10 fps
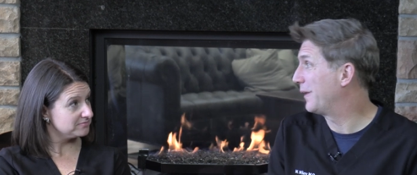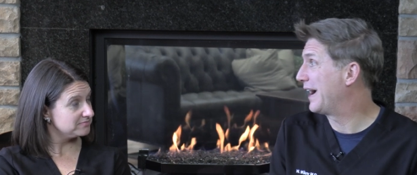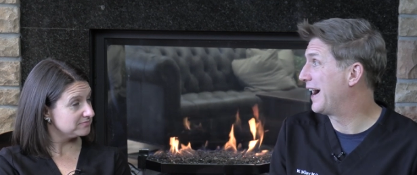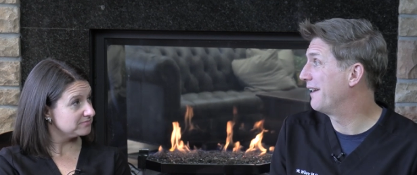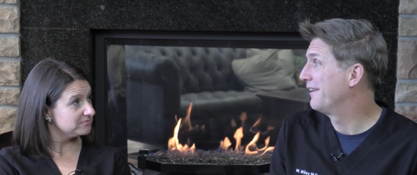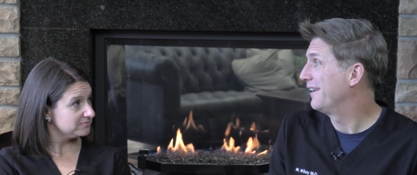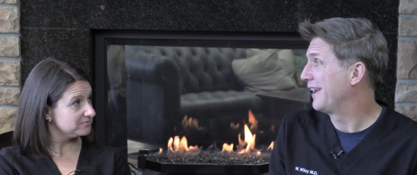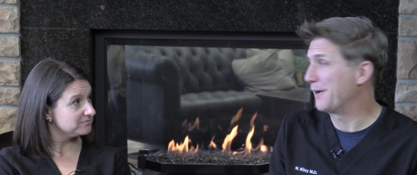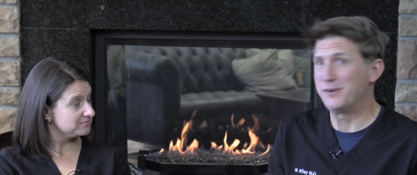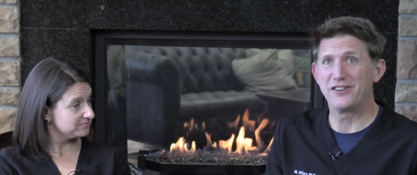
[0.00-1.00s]
Speaker 1: know,
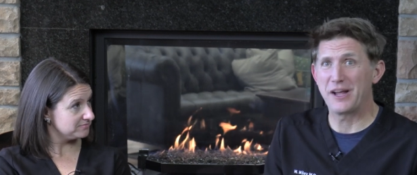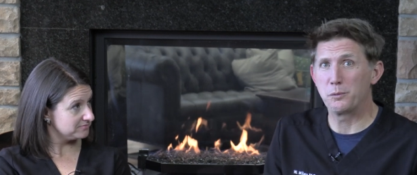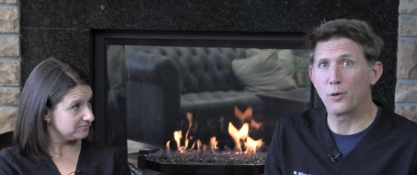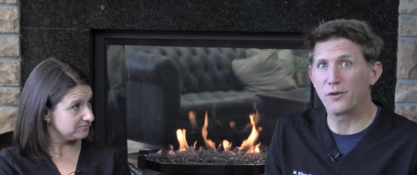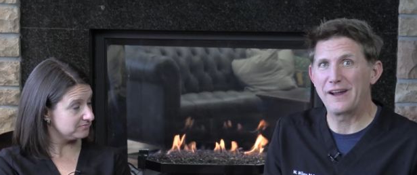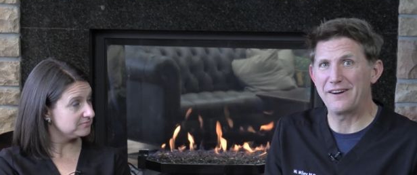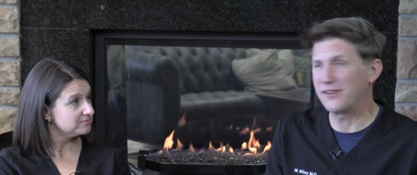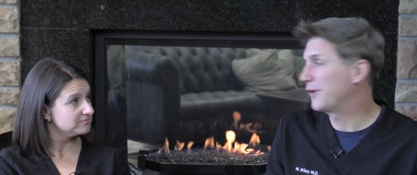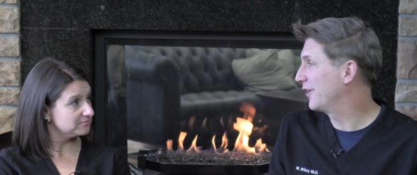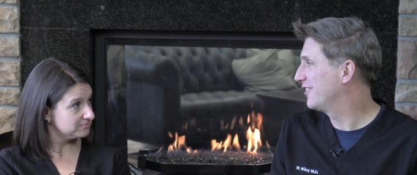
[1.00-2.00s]
uh, we just had World
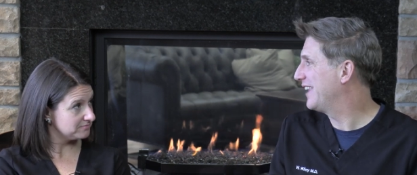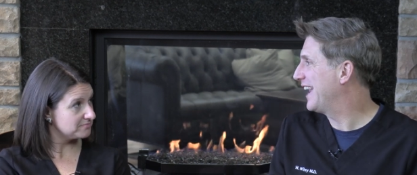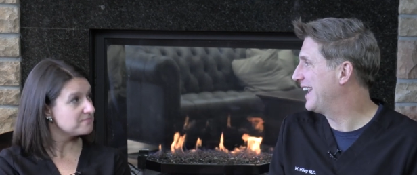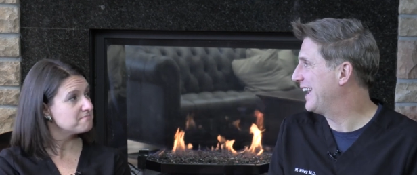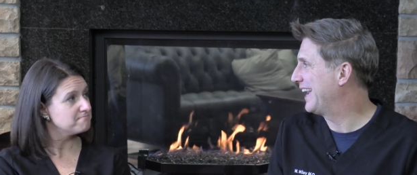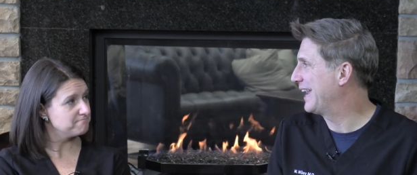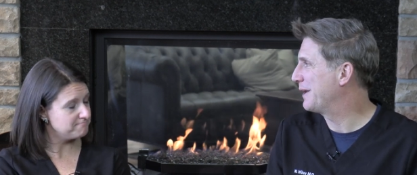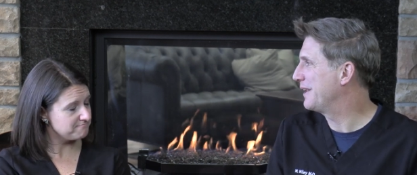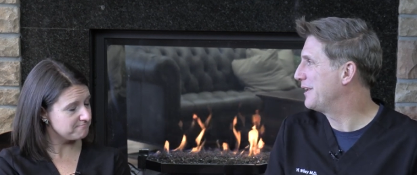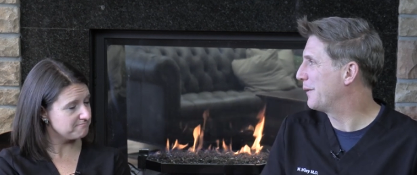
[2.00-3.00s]
Keratoconus Day,
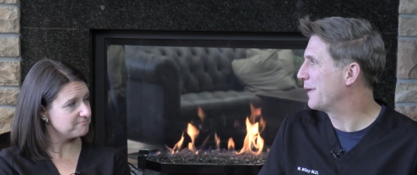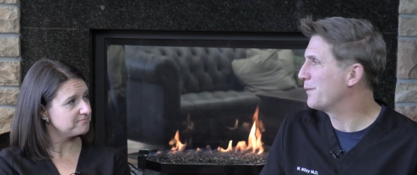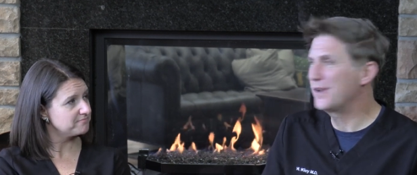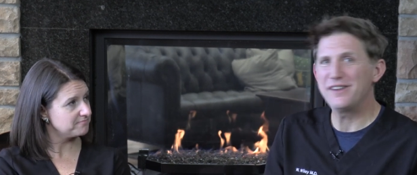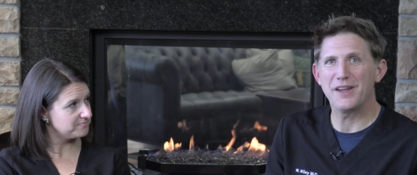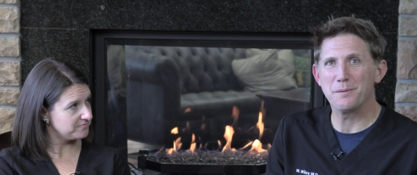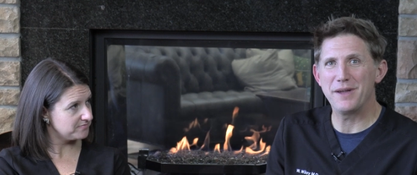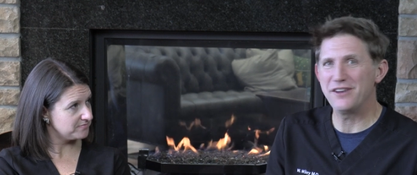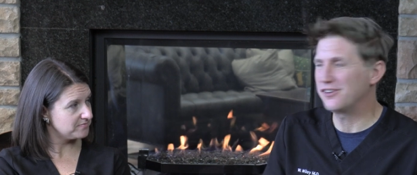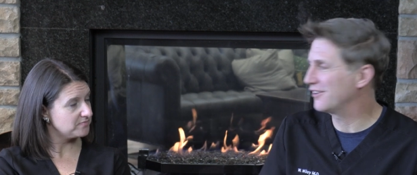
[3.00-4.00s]
and you know, what do you tell
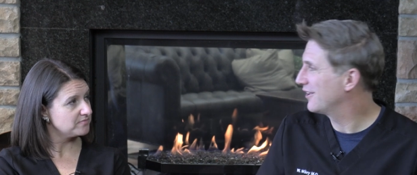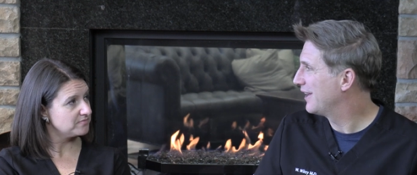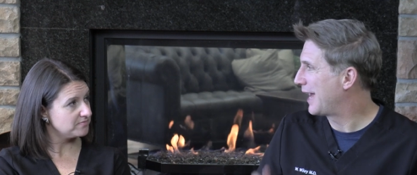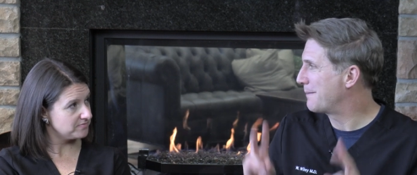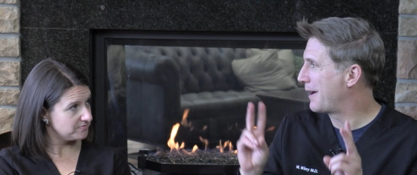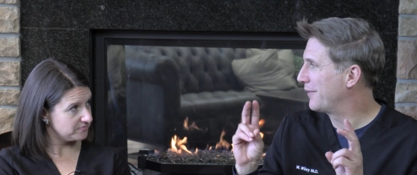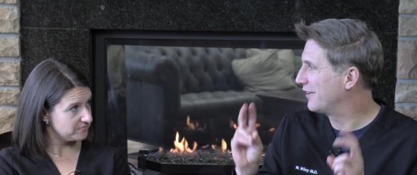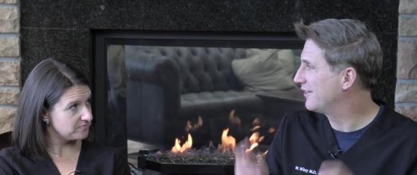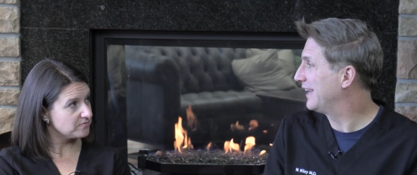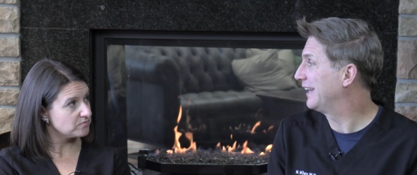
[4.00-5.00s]
patients about
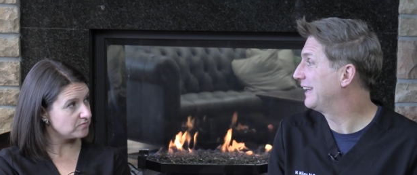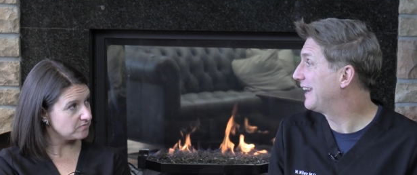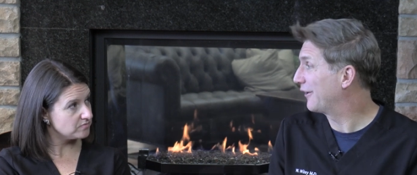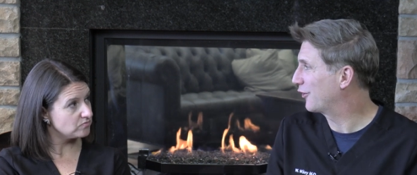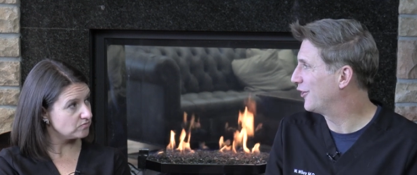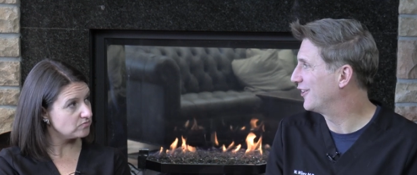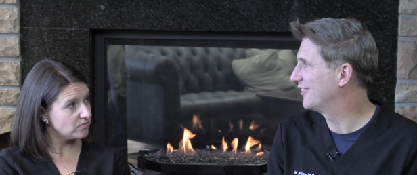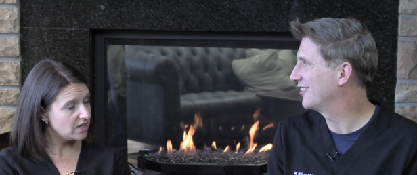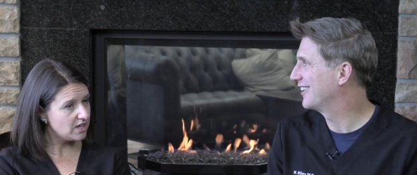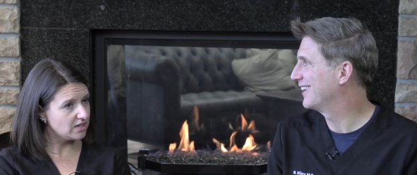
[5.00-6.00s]
this thing,
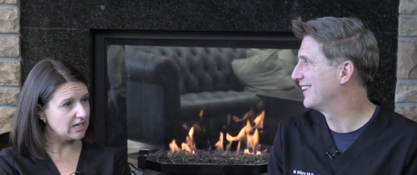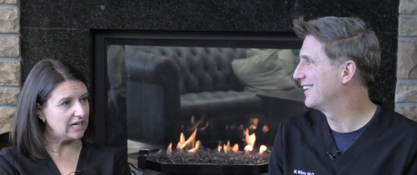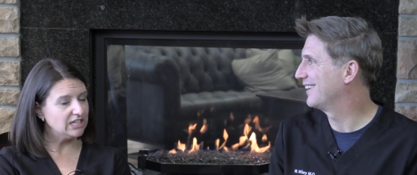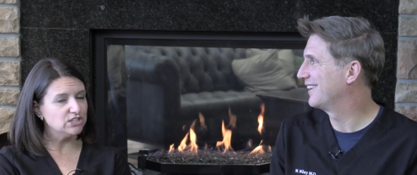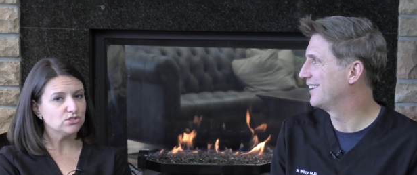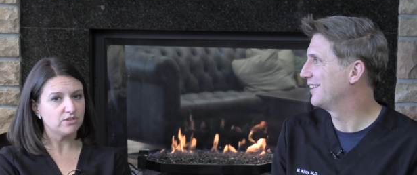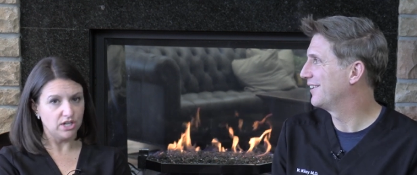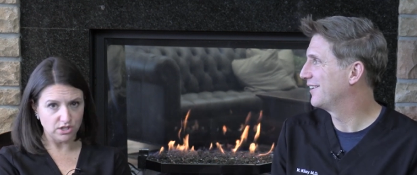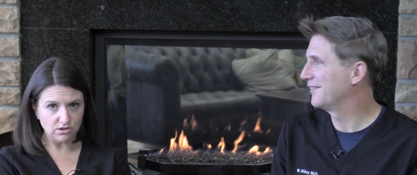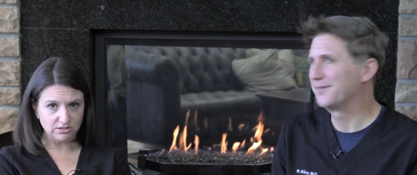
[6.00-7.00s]
keratoconus?
Speaker 2: Yeah. So
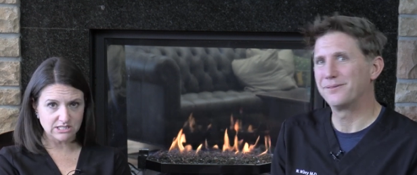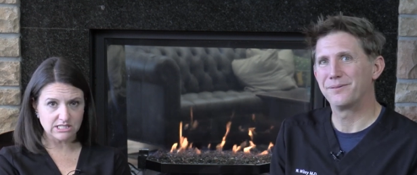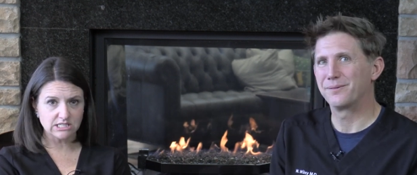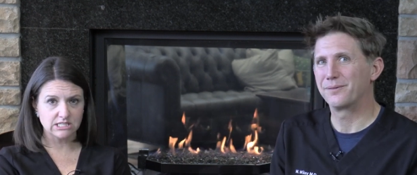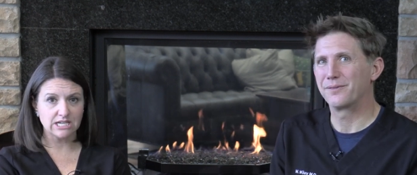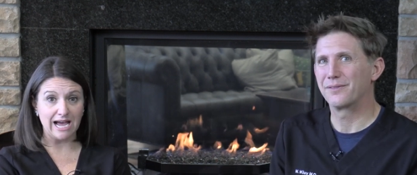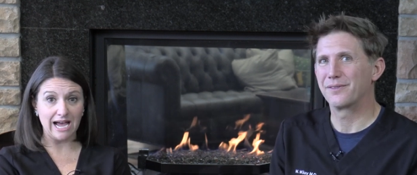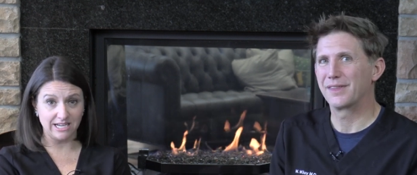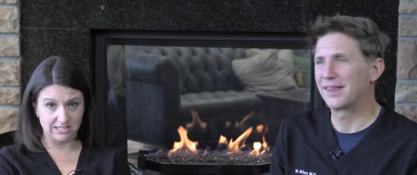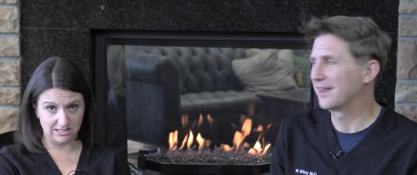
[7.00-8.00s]
keratoconus is an
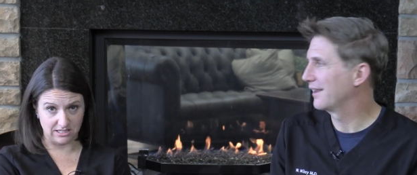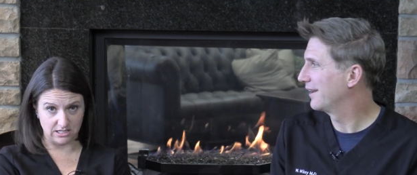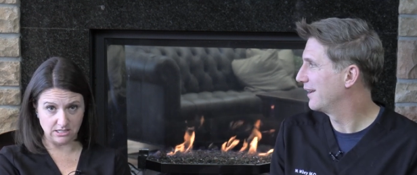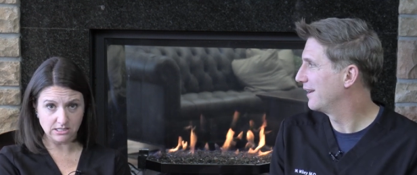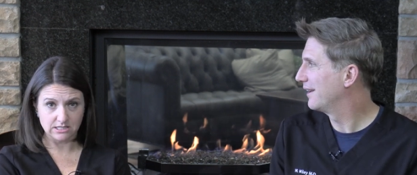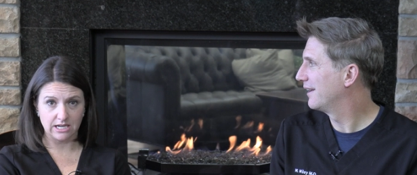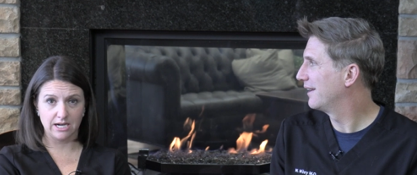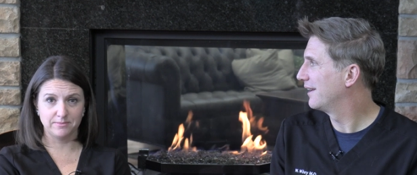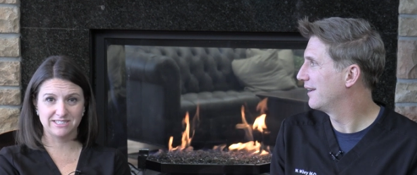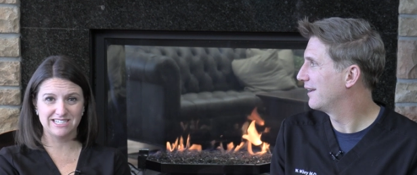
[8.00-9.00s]
eye disease.
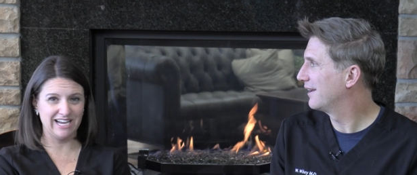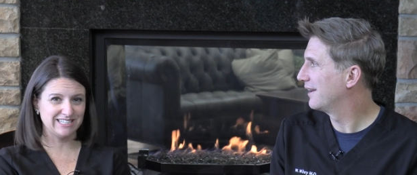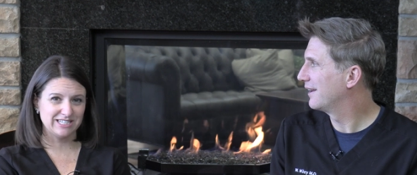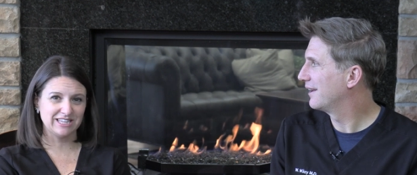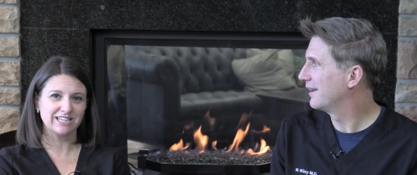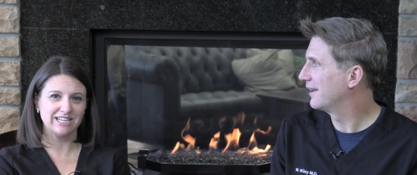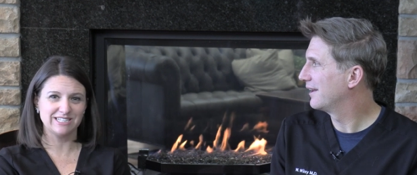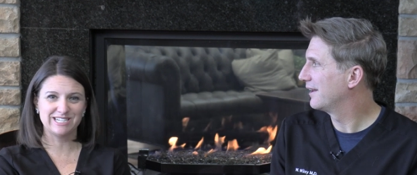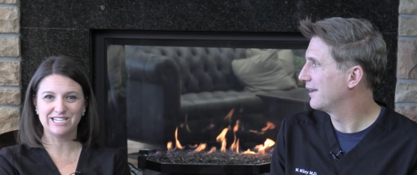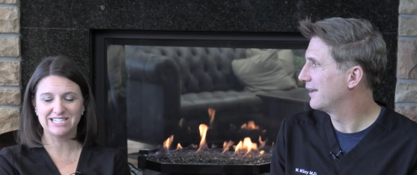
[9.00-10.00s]
Um, it's not something
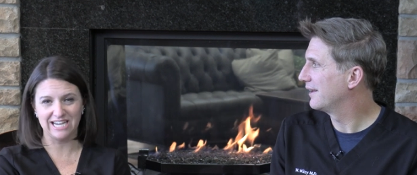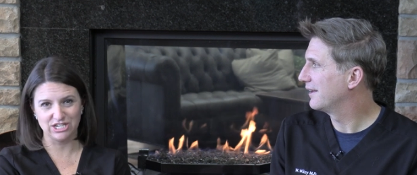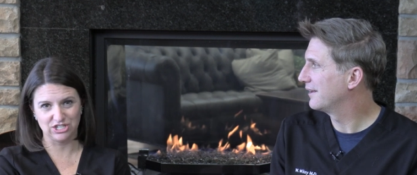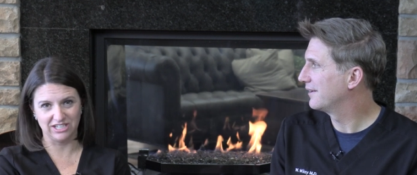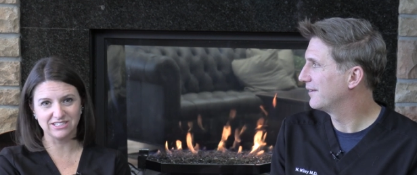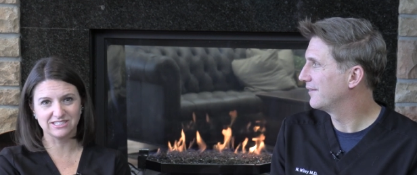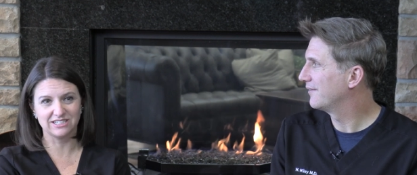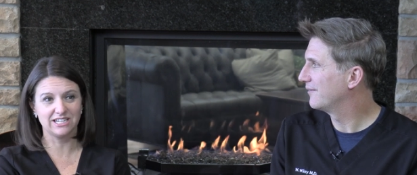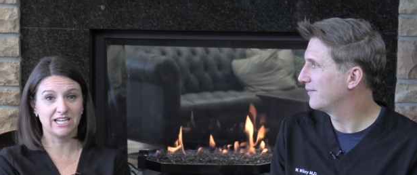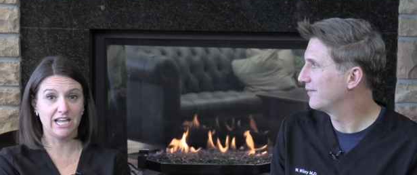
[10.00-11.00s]
that's
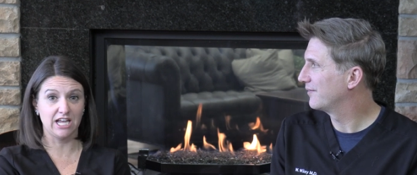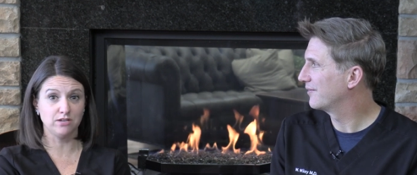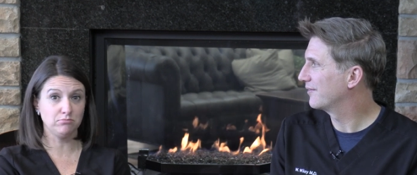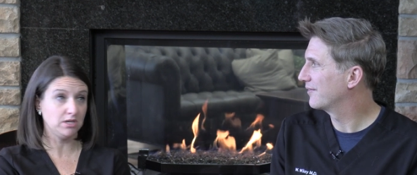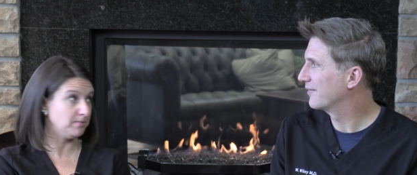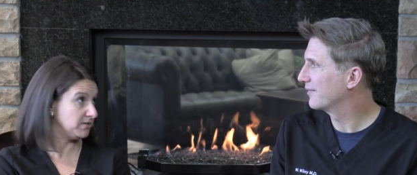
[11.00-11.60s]
contagious. It can be